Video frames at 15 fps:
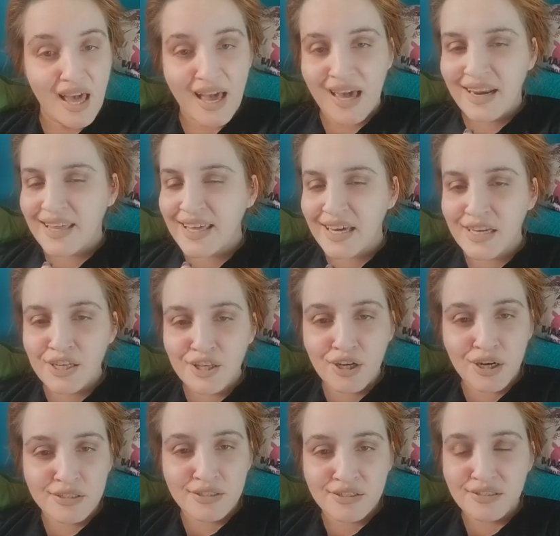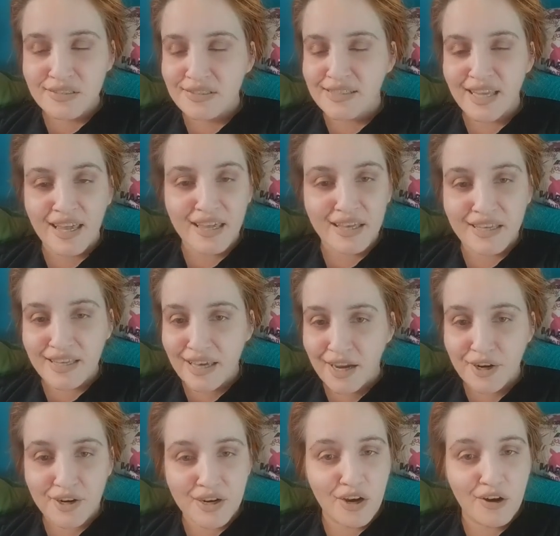and cannot take
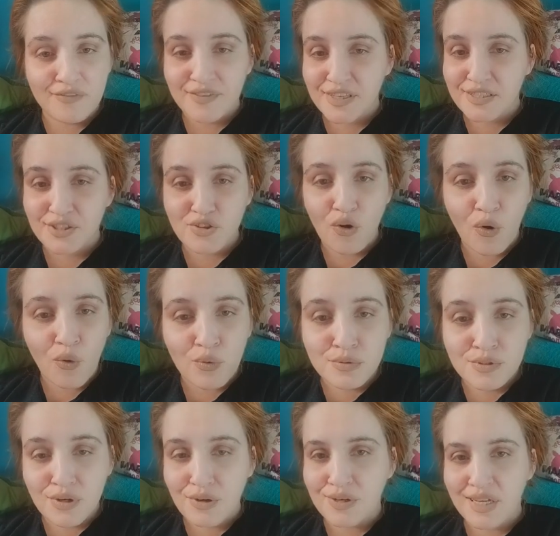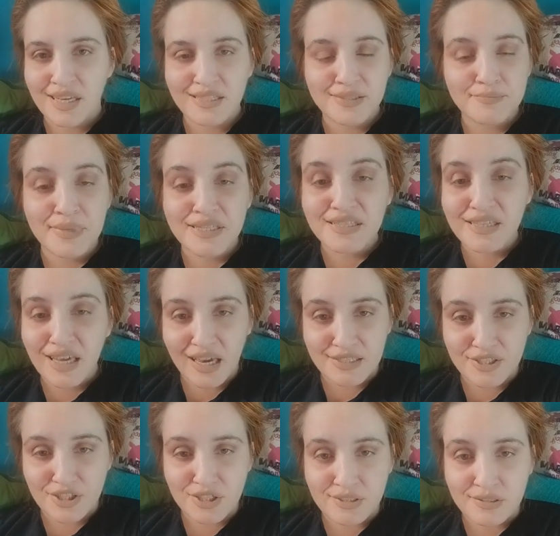care of his own on his
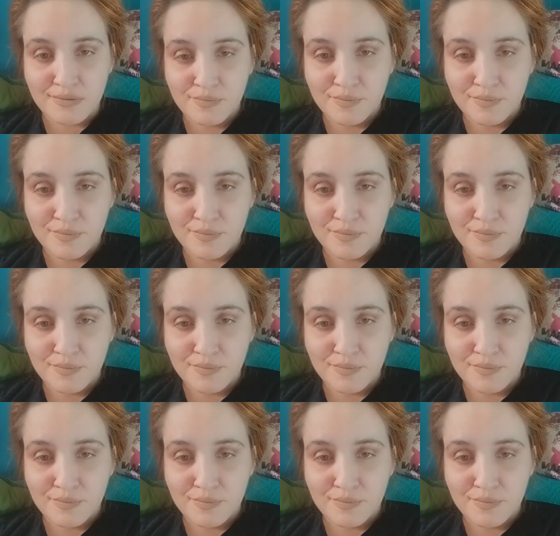medication.